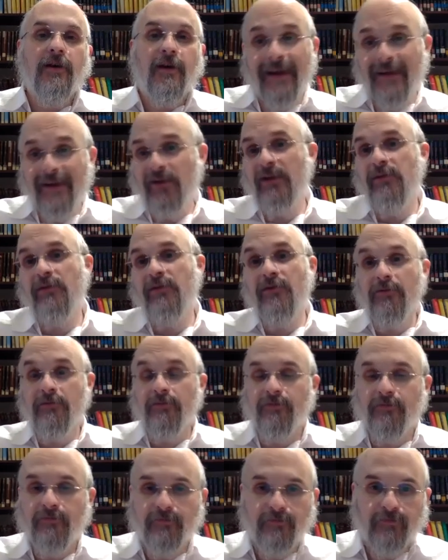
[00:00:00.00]
that's what he would do.
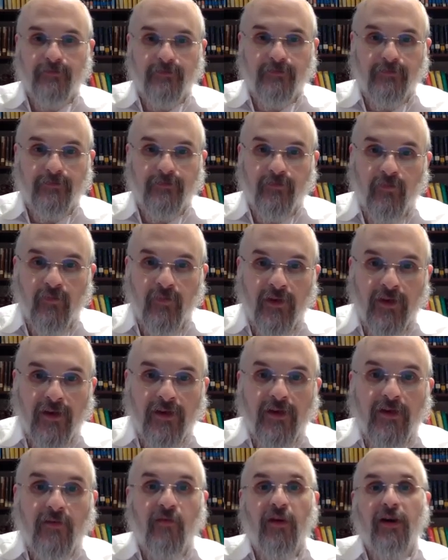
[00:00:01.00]

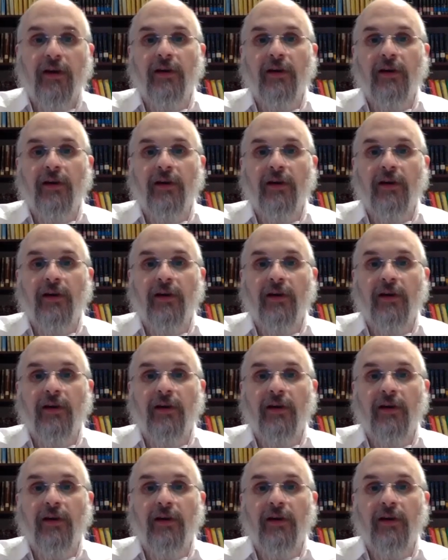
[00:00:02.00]
The